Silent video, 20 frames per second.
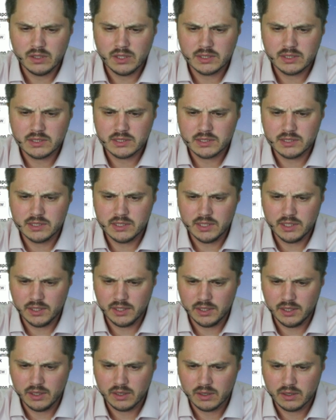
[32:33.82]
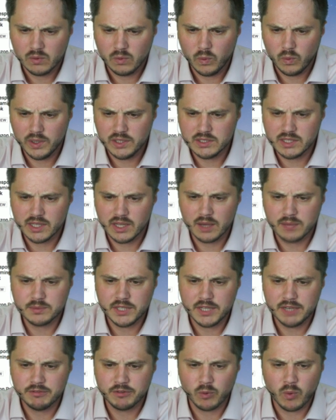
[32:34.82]
Let's see. When is the
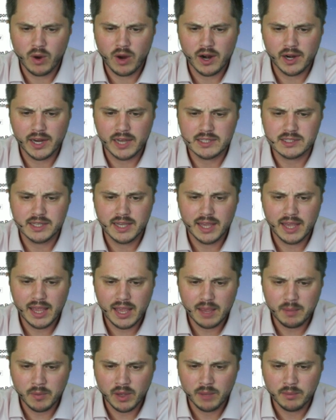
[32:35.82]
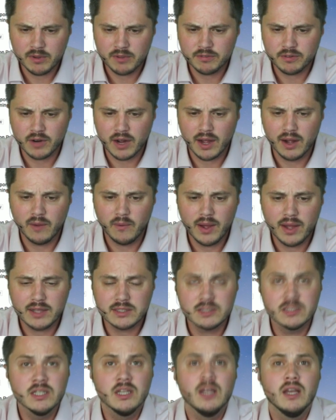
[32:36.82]
update for Wirecast Cam coming for
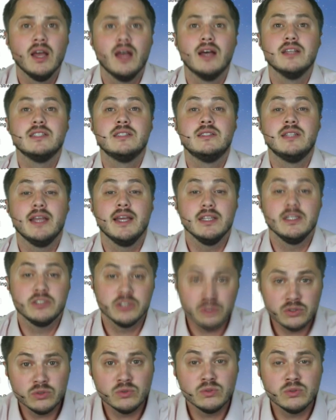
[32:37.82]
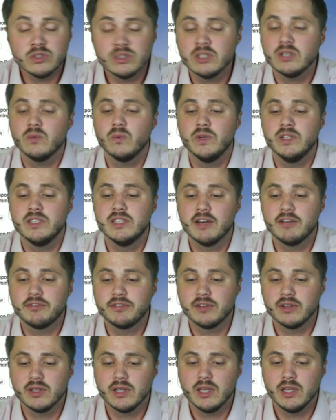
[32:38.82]
iOS? Stay tuned. We
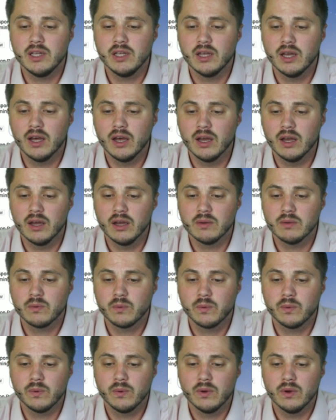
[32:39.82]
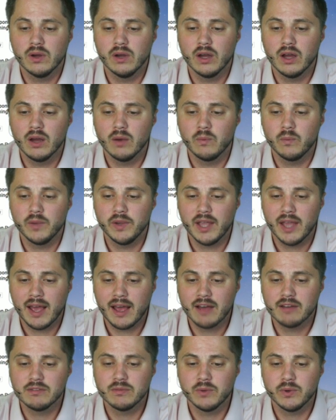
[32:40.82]
definitely
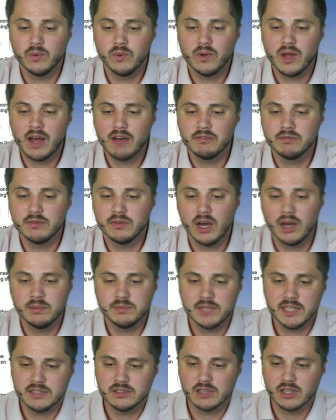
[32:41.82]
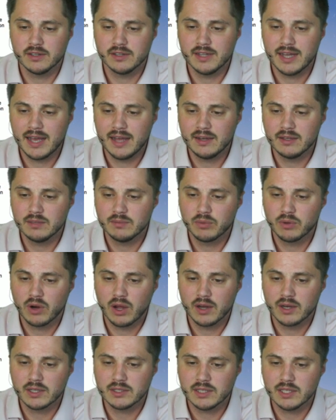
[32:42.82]
we will have updates on that
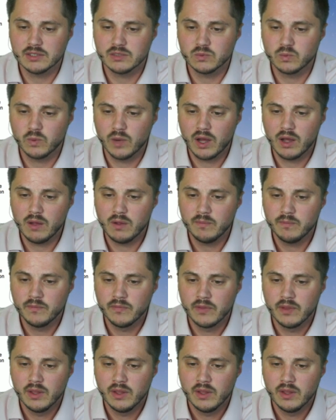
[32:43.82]
product as well.